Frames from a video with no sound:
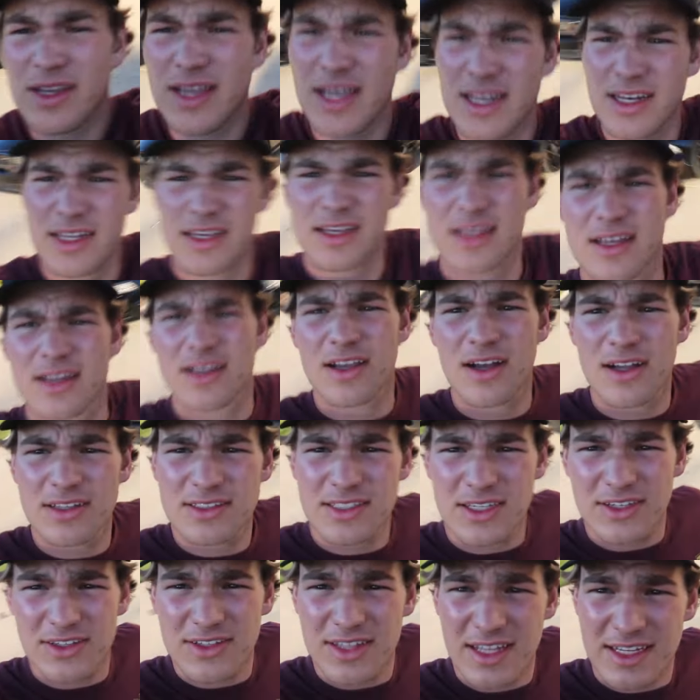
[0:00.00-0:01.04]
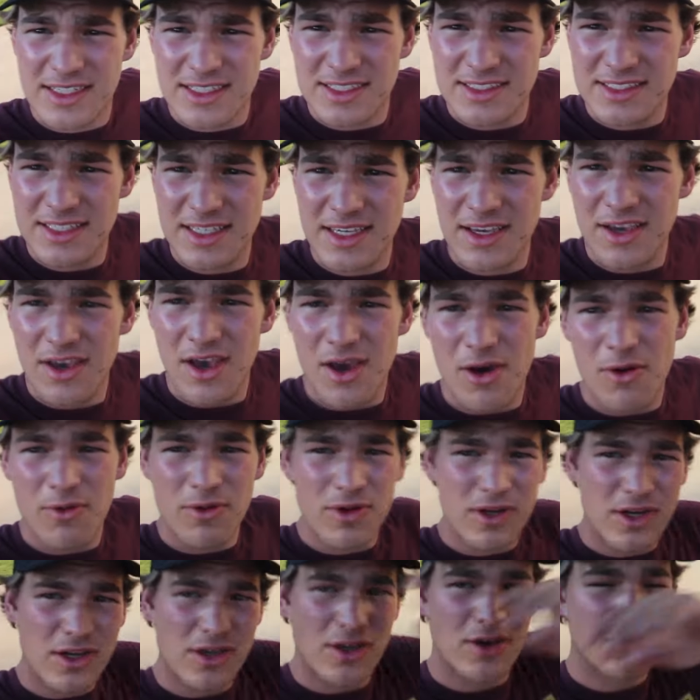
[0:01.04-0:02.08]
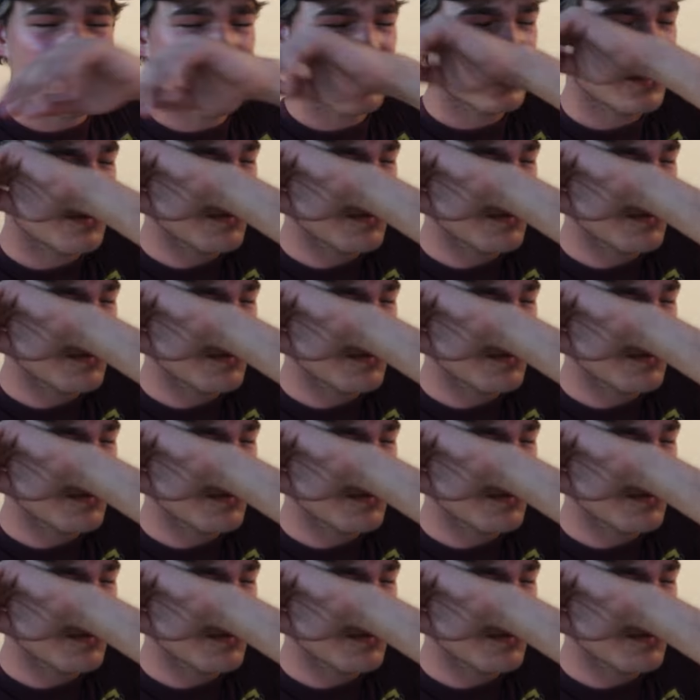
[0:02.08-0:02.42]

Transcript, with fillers: what kind of content you'd like to see. We're gonna go to